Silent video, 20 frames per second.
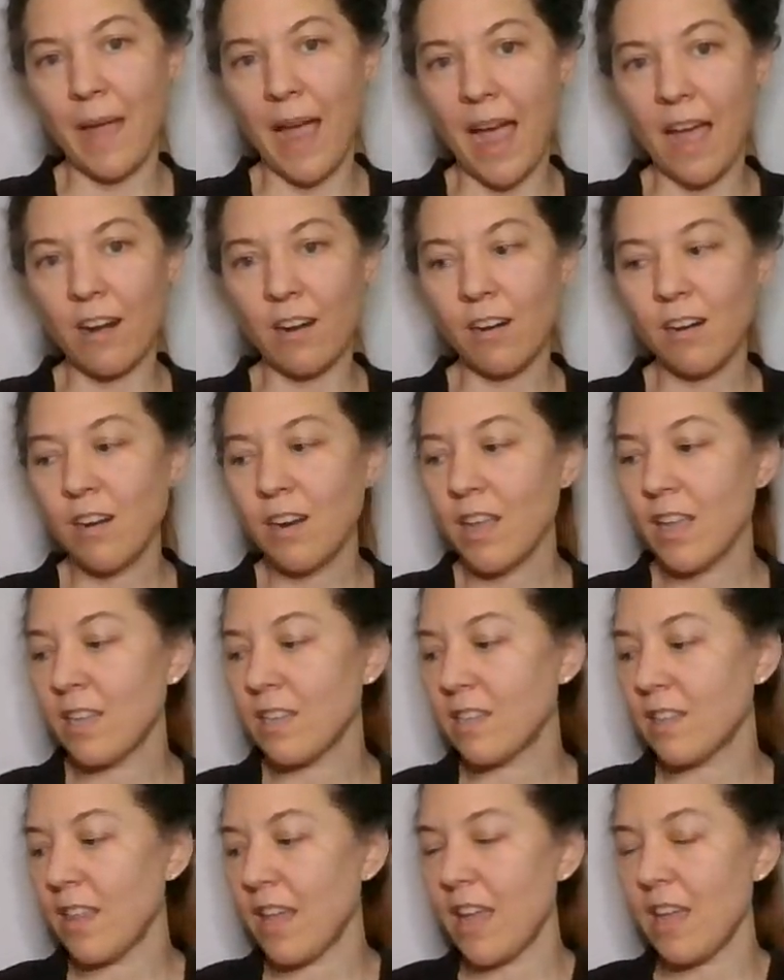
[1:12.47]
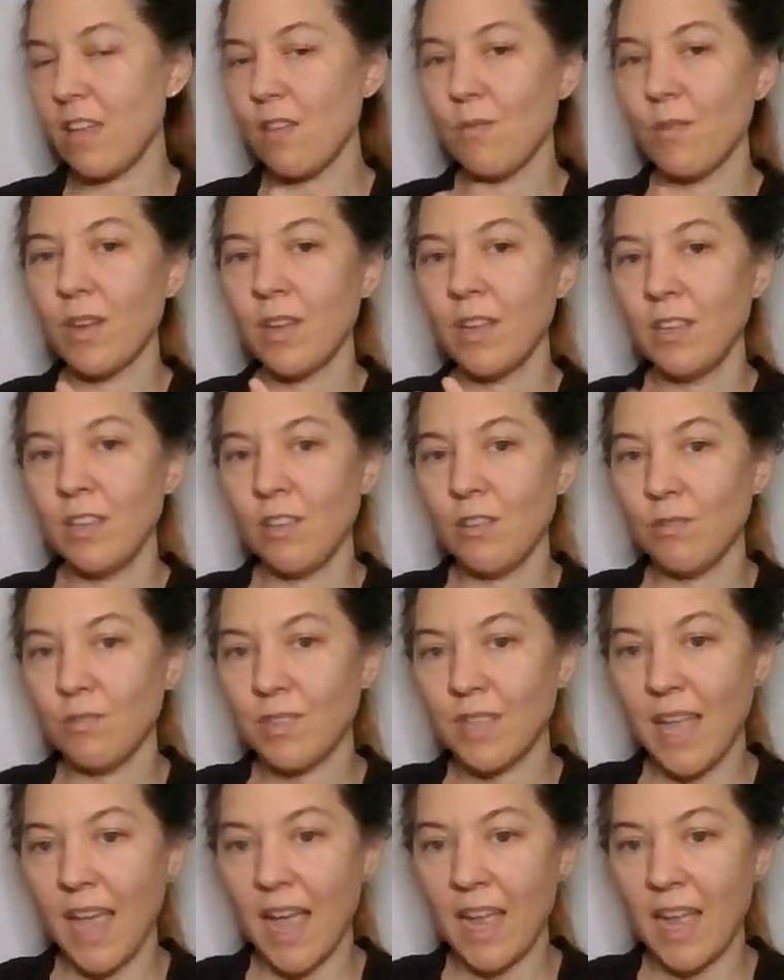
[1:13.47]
pattern is that you can use